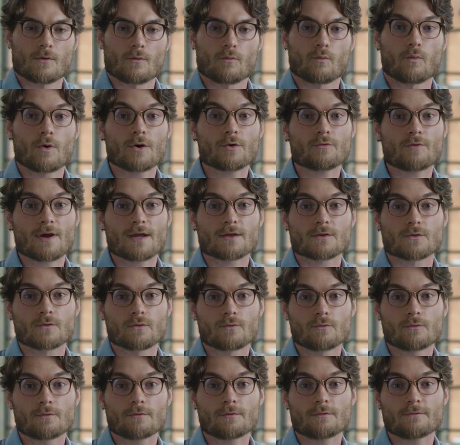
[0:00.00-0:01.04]
One great
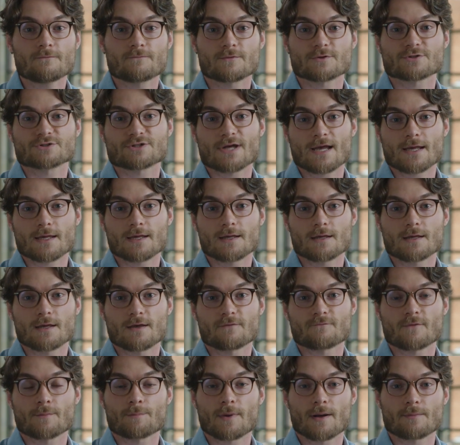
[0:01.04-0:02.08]
tool for checking
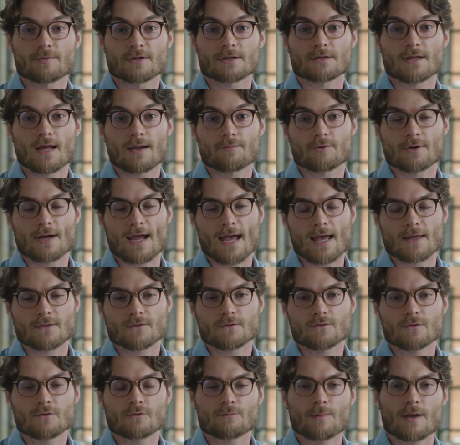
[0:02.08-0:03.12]
if a public library has
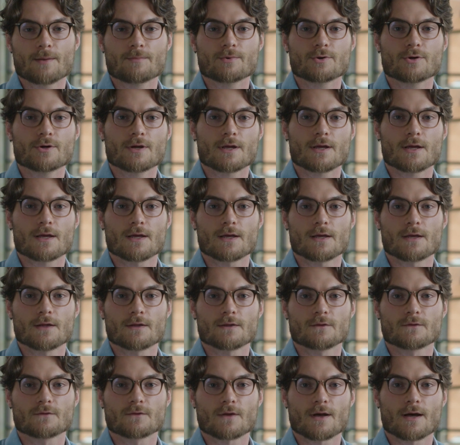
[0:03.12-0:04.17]
a newspaper
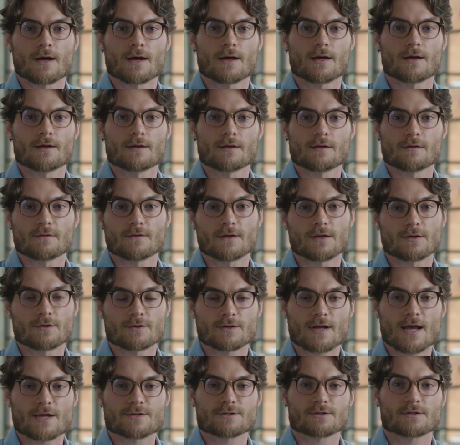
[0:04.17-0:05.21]
is the
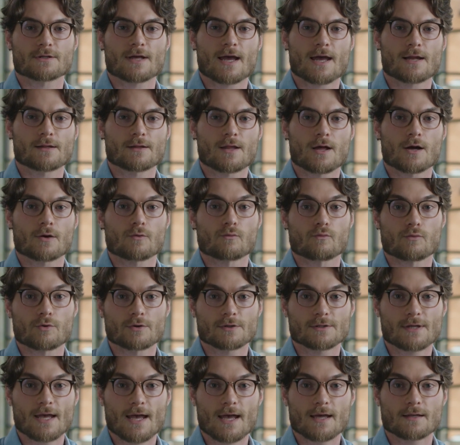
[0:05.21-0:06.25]
International Catalog
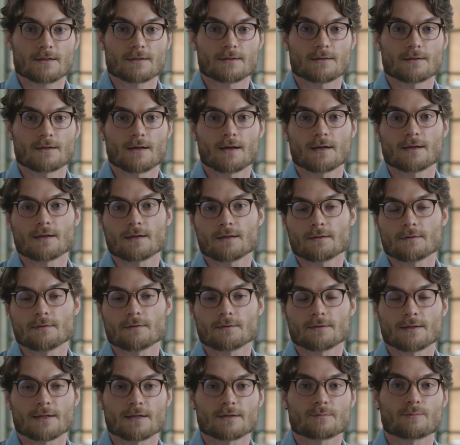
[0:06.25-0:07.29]
WorldCat, again
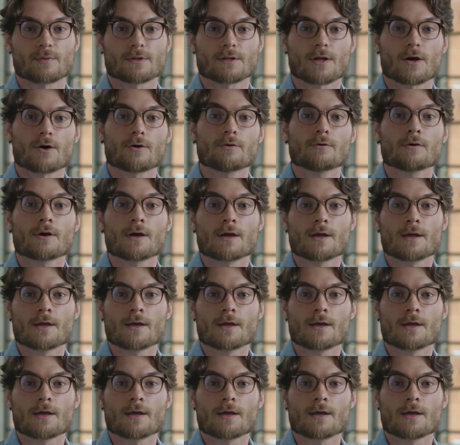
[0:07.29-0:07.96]
linked below.